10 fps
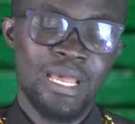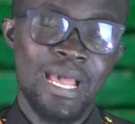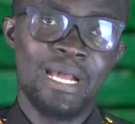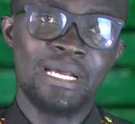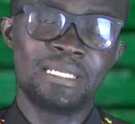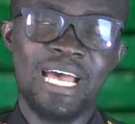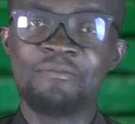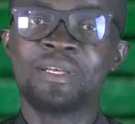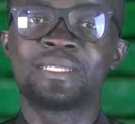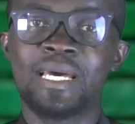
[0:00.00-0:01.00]
And
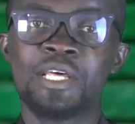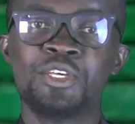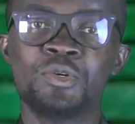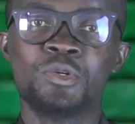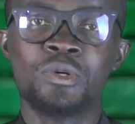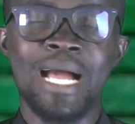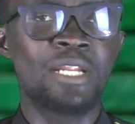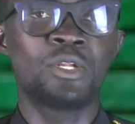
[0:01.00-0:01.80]
I've been telling you, I